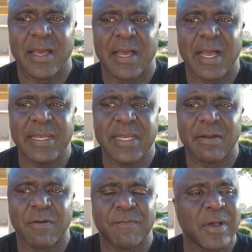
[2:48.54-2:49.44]
I
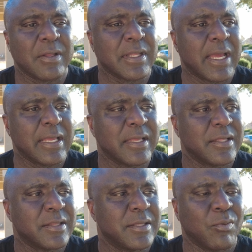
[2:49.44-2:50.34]
never felt like
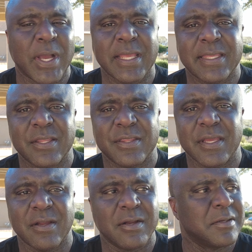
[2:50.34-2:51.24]
the white kids
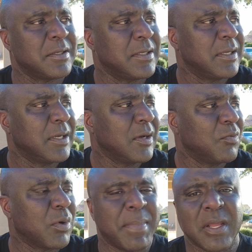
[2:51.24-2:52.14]
there
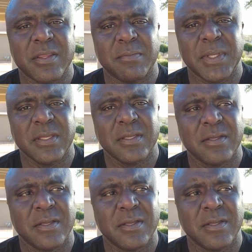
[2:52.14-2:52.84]
were better than me.